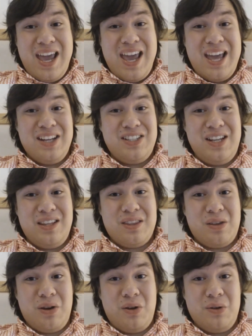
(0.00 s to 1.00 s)
And she
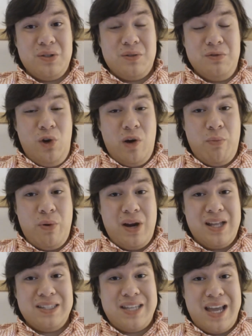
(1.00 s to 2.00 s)
throws Norbert
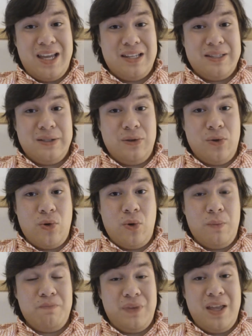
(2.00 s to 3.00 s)
and Daggett
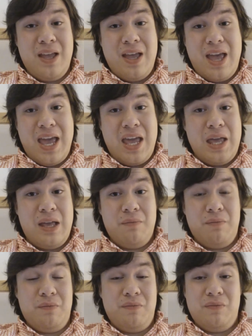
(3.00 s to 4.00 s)
to
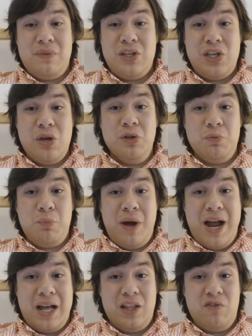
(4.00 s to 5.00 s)
a huge
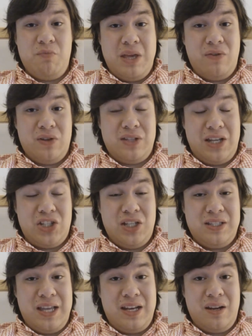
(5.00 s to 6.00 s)
pile of beavers that
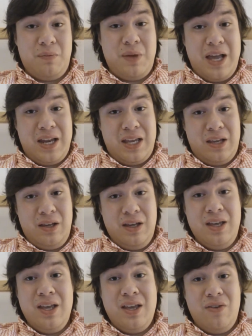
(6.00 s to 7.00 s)
she's ended up getting
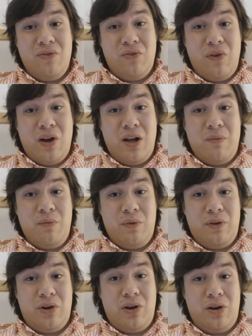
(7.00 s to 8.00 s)
from
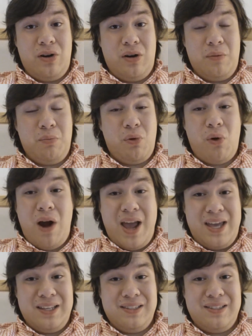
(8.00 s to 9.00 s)
her
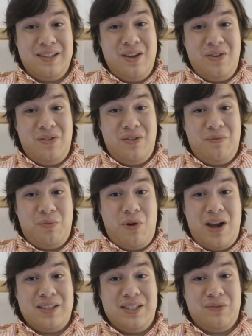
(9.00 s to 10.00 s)
prize
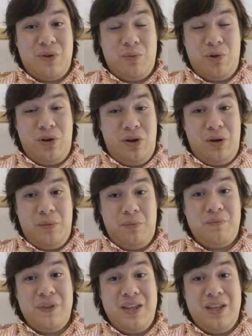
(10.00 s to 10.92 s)
prizes from her